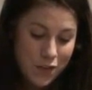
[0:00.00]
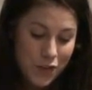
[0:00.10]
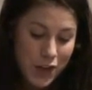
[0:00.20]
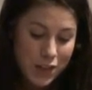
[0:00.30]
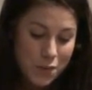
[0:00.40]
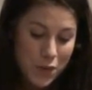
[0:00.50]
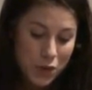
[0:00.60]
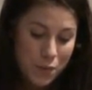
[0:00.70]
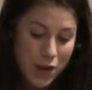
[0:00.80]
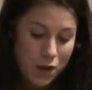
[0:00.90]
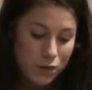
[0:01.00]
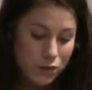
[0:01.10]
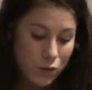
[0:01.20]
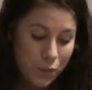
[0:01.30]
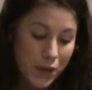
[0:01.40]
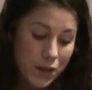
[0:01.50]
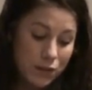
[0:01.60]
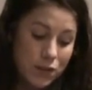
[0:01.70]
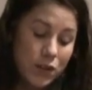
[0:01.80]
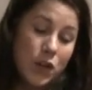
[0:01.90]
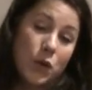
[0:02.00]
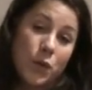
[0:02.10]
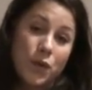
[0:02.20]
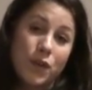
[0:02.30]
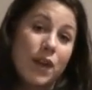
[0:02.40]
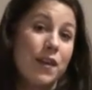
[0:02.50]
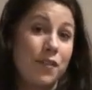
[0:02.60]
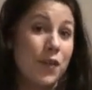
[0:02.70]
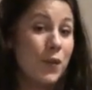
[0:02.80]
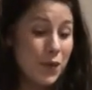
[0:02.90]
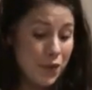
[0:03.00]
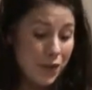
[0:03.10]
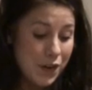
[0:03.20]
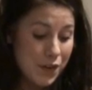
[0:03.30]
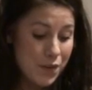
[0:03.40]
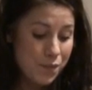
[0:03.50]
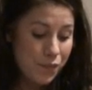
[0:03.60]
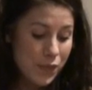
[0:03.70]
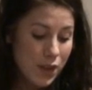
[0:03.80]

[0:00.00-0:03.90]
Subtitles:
Reading the book may also appeal to you, if you are a reader.